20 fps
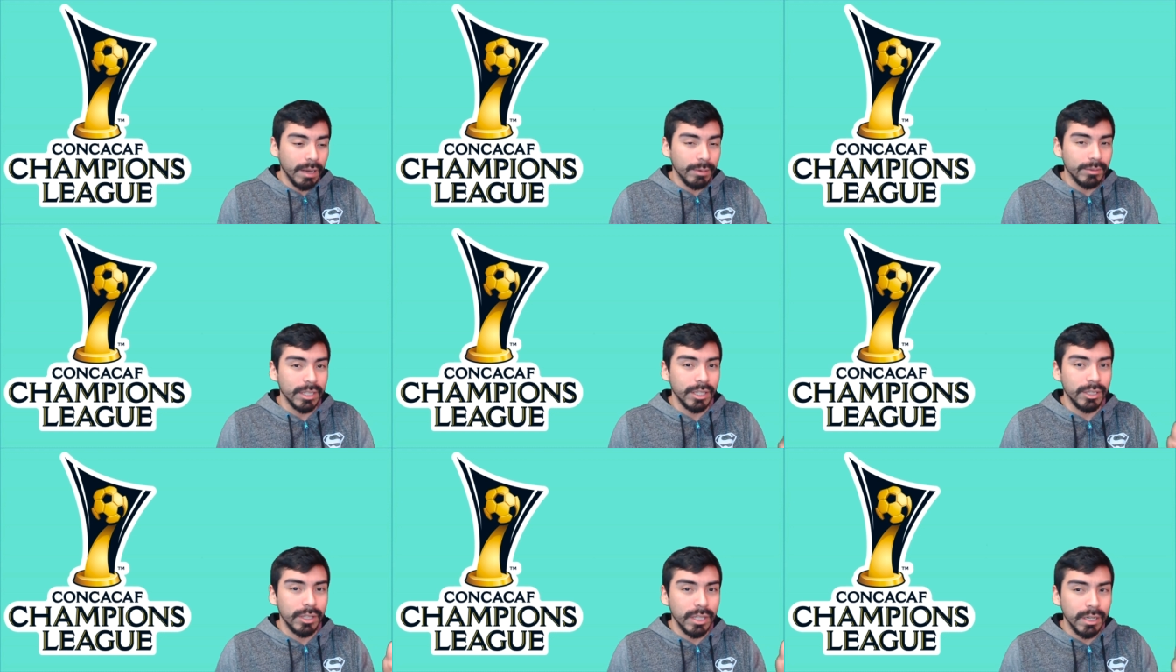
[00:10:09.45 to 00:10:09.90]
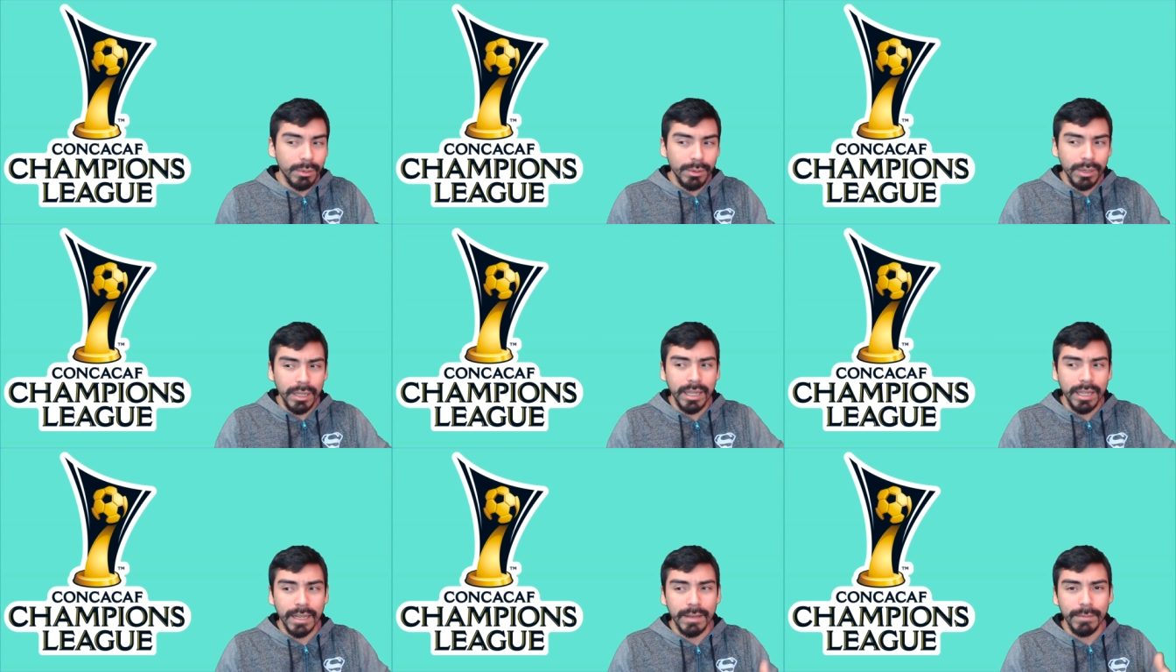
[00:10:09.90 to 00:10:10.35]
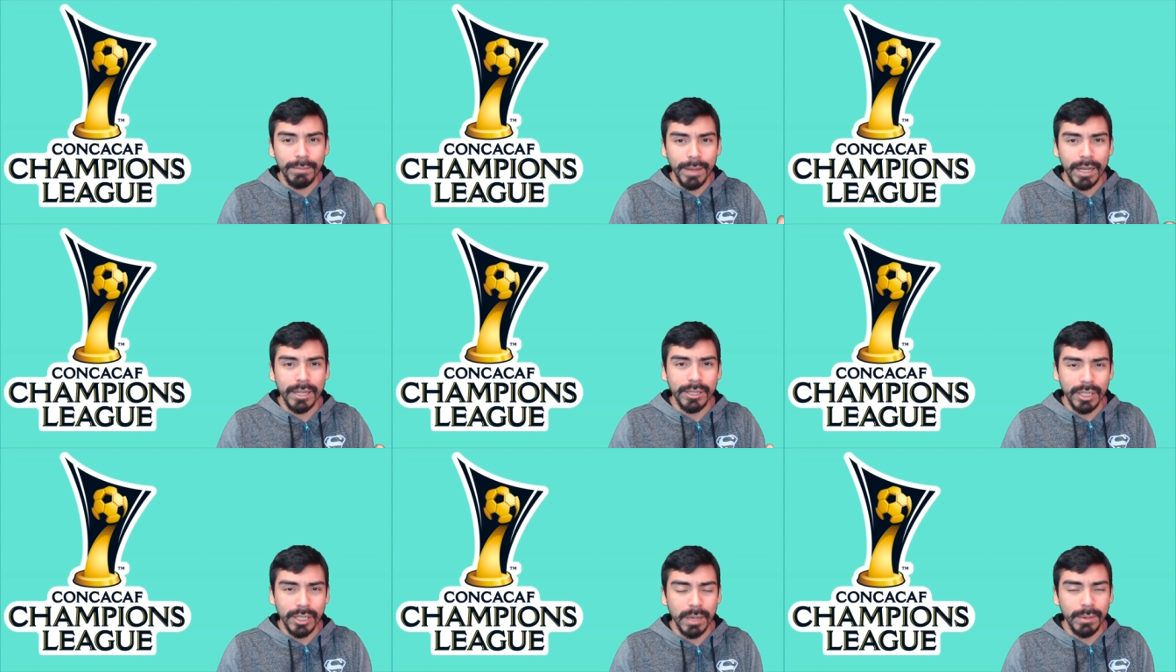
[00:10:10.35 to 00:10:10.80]
I was like, did it really like
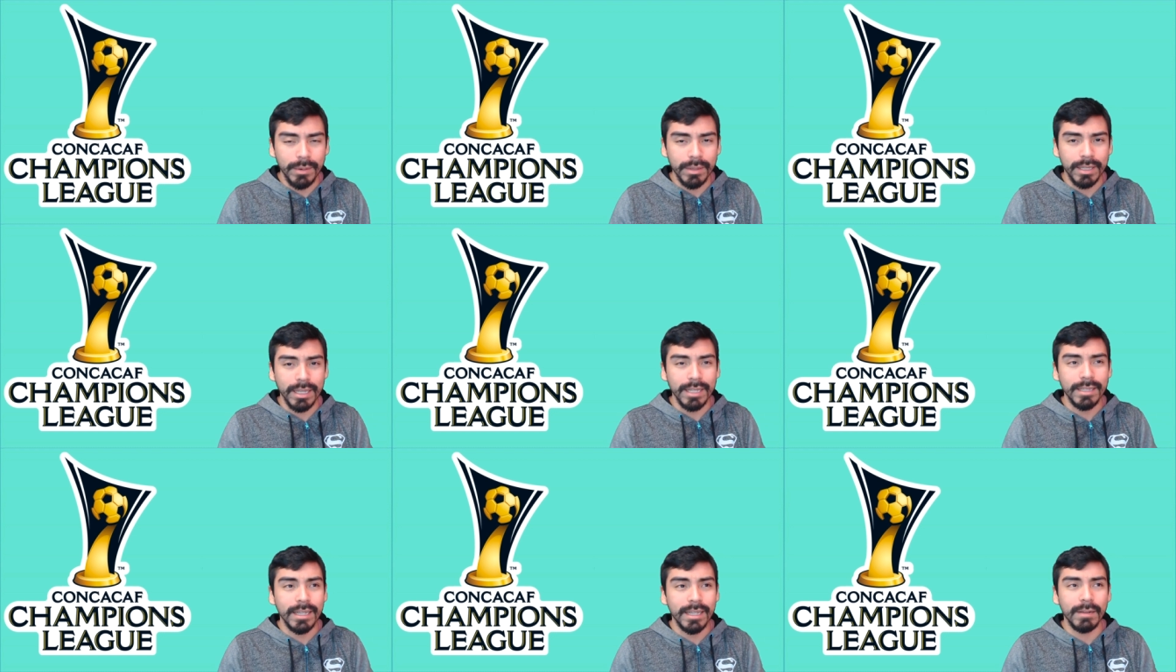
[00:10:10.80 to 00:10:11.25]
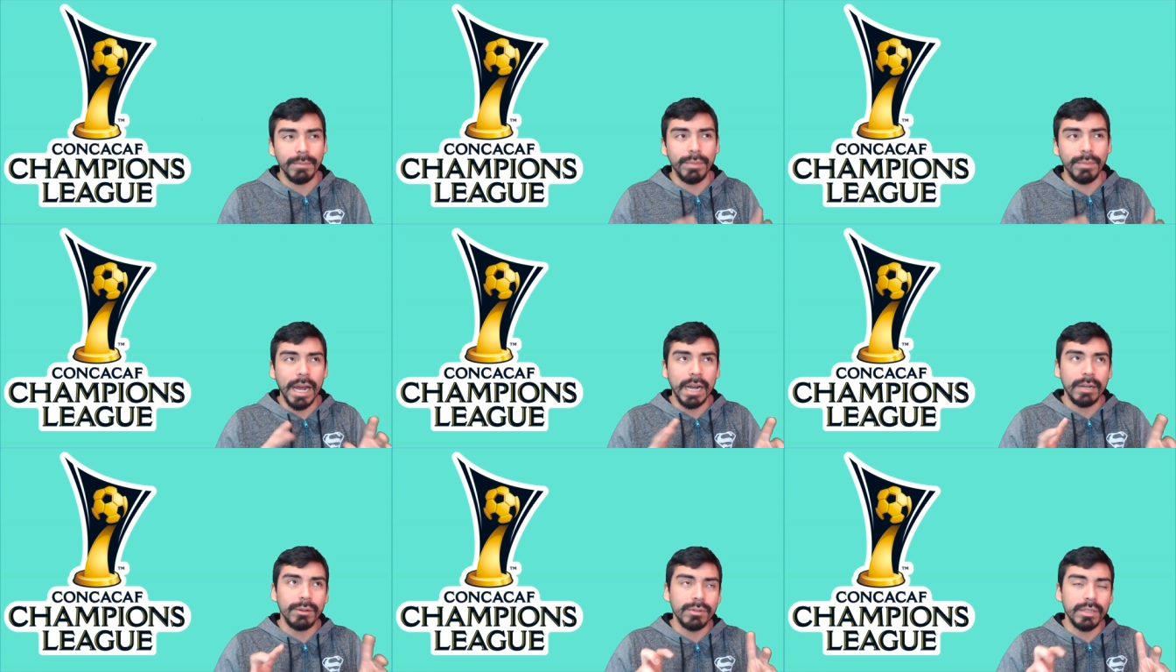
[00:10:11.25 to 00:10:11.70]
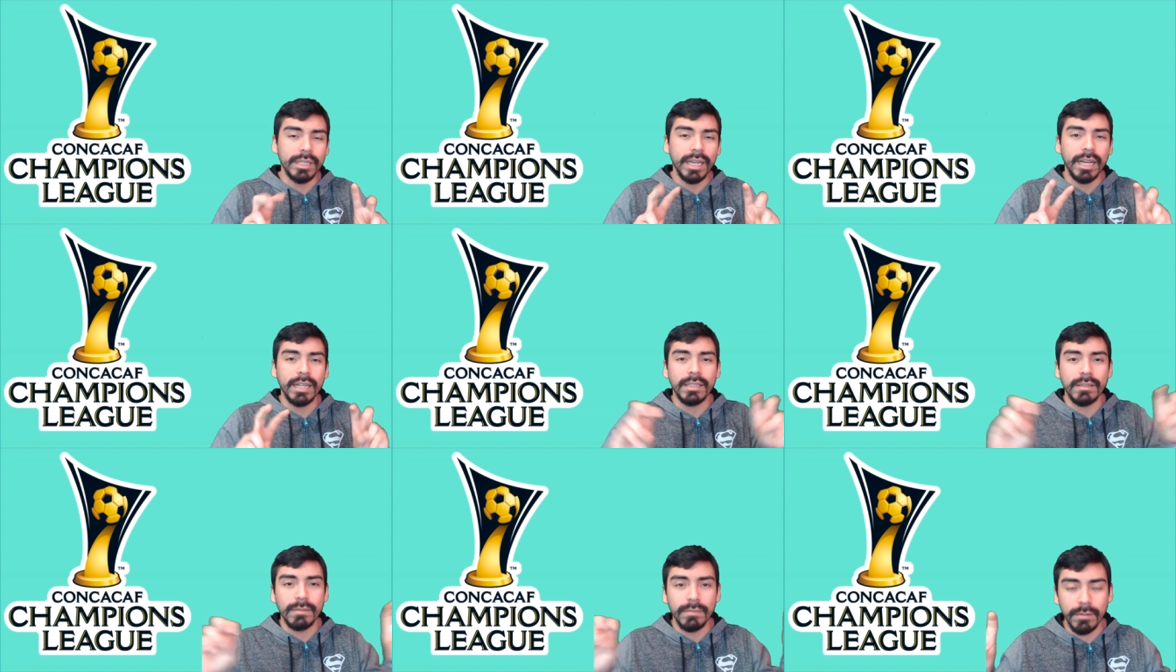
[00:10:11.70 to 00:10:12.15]
mess up? Because they said Brad
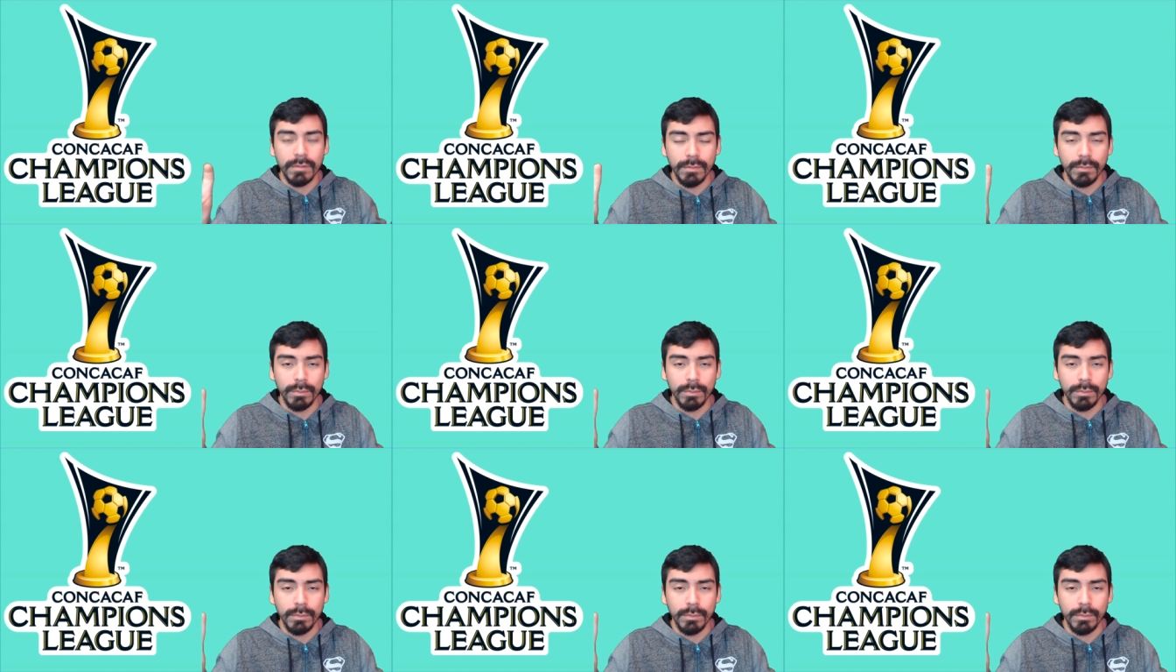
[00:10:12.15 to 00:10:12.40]
Guzan's